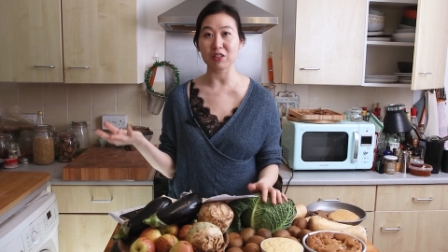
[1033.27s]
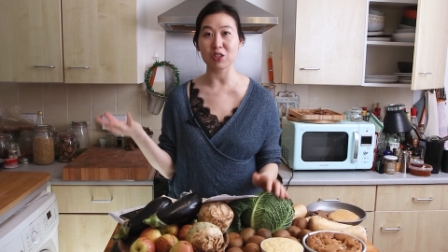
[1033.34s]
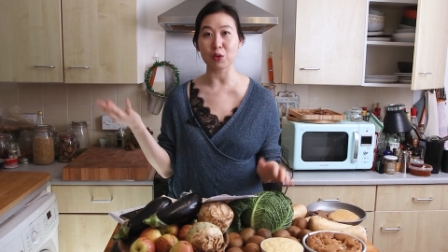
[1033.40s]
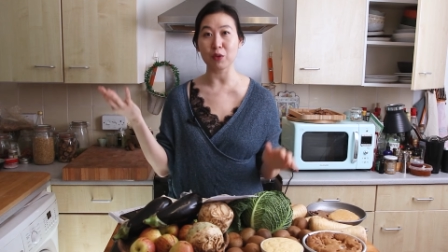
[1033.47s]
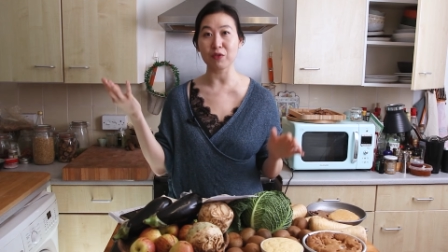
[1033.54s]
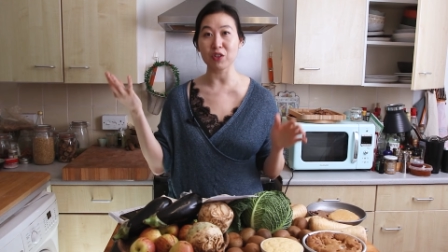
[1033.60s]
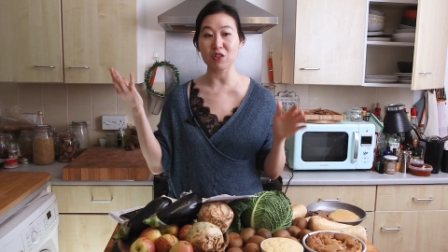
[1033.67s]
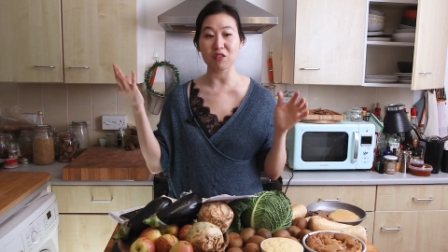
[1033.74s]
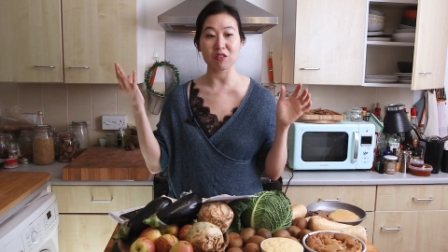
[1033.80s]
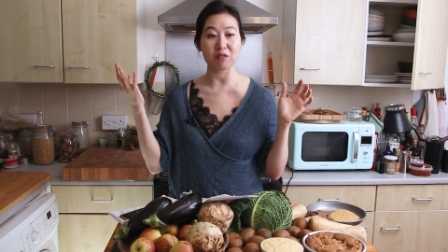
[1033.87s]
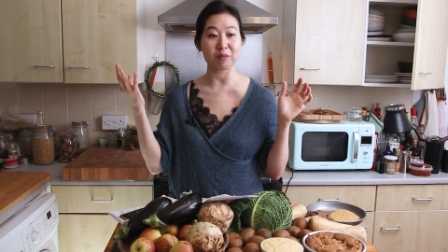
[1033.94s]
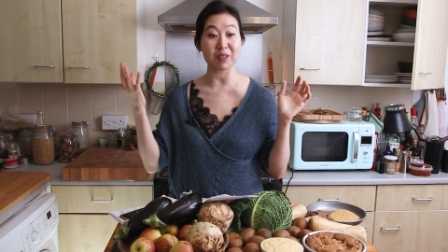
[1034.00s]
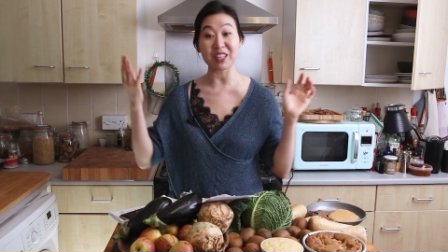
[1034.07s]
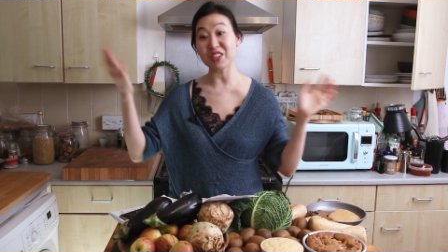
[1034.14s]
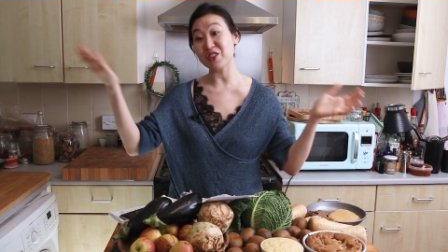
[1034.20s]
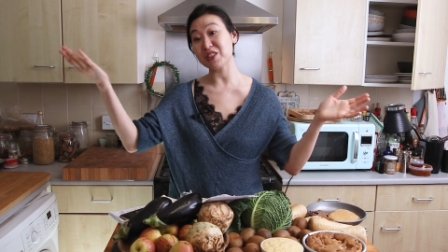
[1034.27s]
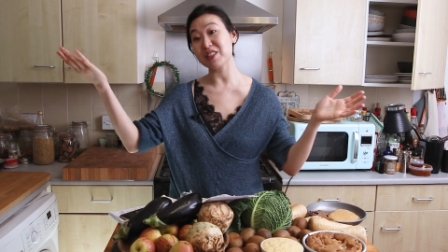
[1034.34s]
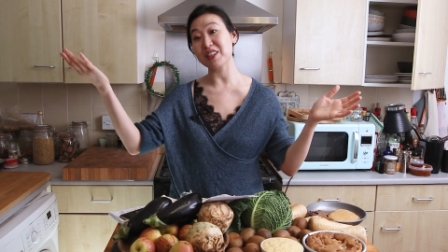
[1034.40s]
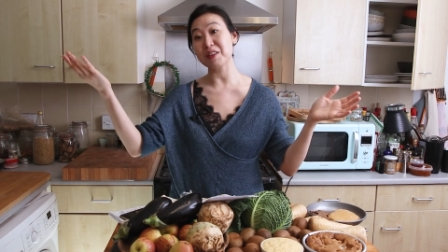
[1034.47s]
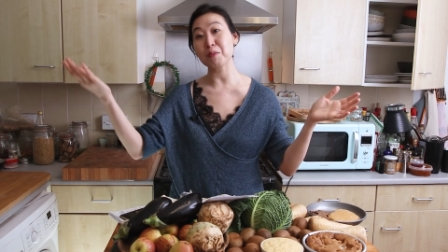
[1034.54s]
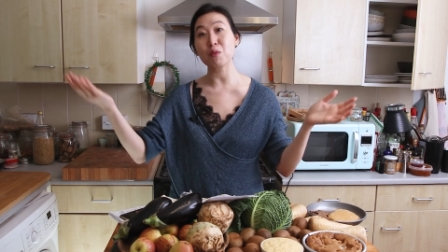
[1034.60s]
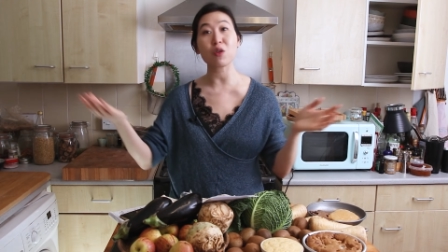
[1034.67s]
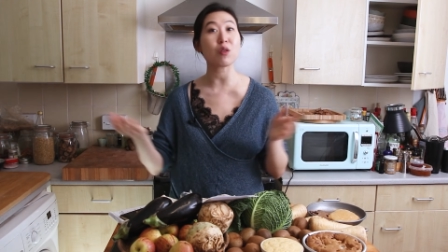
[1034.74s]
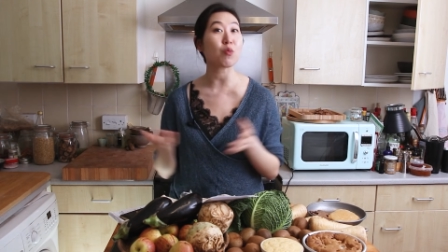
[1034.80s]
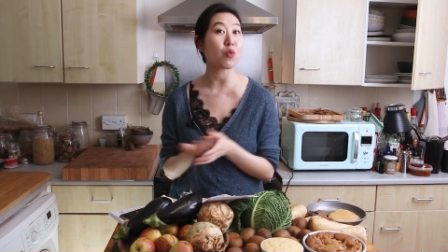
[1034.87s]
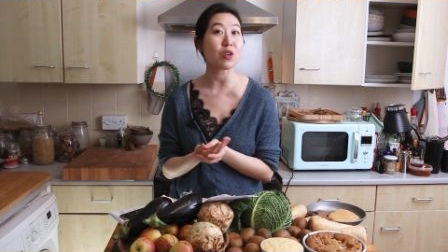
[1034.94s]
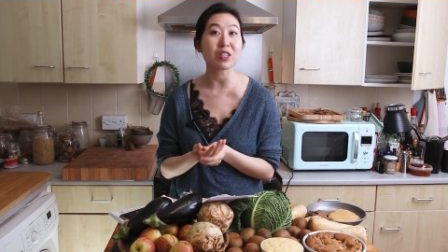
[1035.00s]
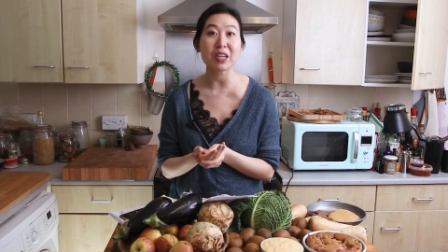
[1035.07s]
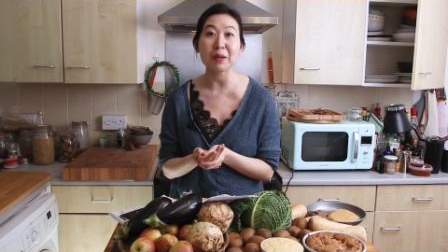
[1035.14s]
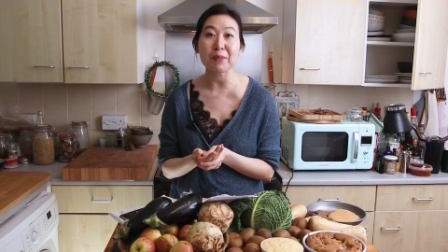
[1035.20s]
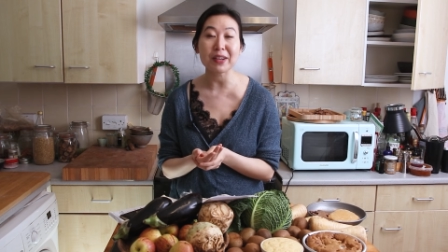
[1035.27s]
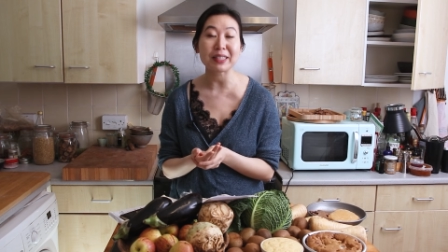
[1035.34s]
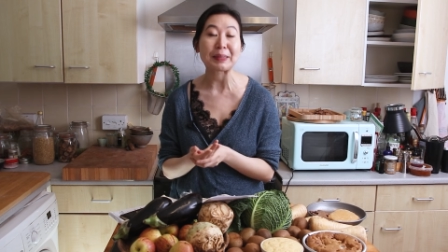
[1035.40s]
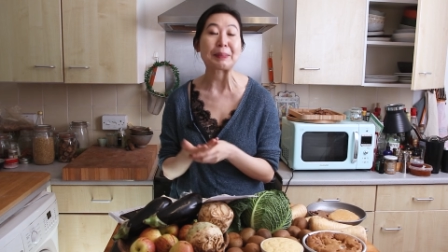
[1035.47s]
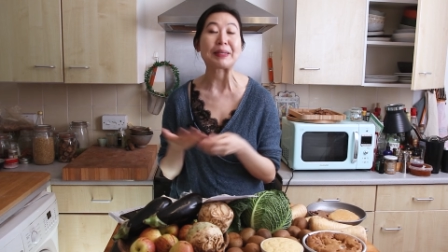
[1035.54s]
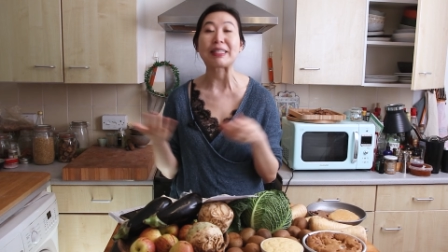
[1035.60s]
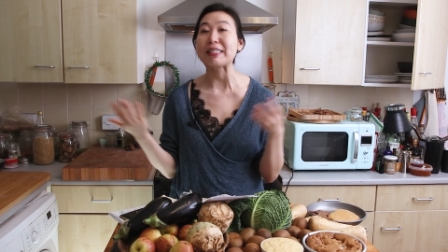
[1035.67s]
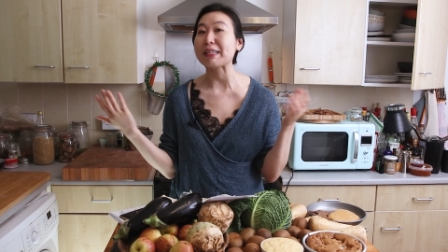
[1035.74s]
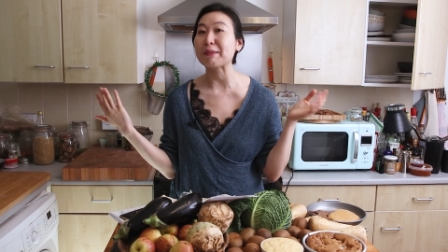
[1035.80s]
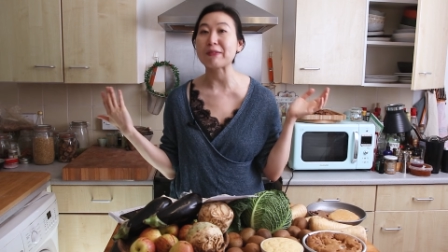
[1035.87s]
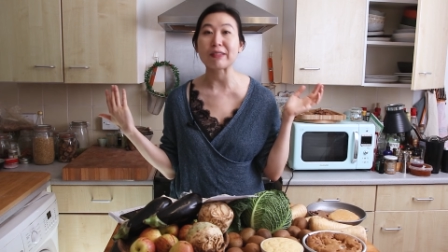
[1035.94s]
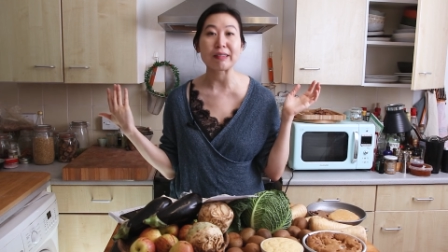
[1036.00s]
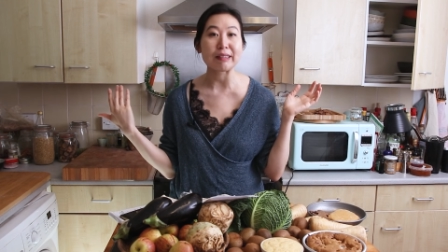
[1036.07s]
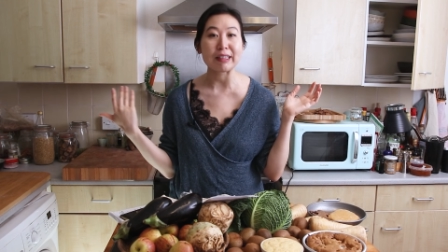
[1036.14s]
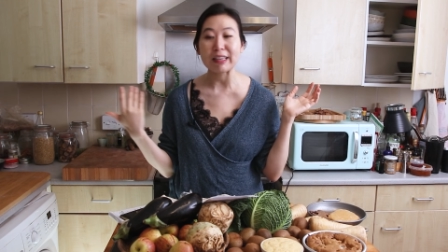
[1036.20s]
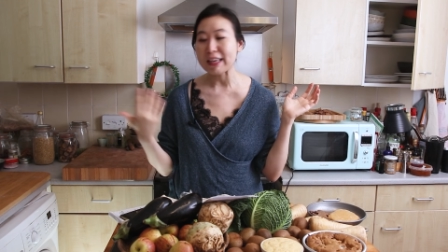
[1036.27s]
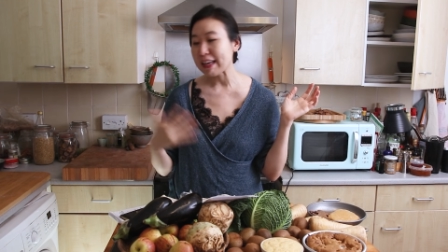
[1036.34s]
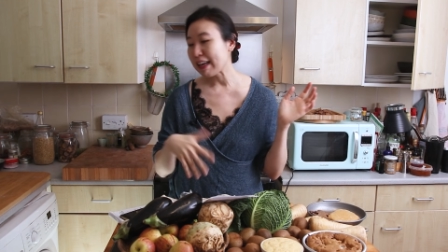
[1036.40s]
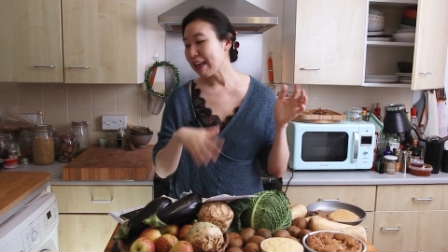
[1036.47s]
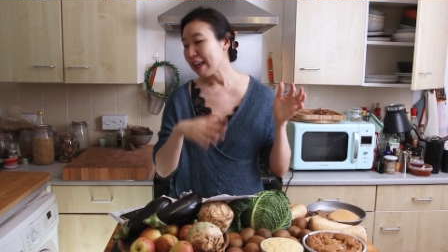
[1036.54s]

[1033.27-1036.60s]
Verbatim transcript: So if you're interested in more wartime recipes, definitely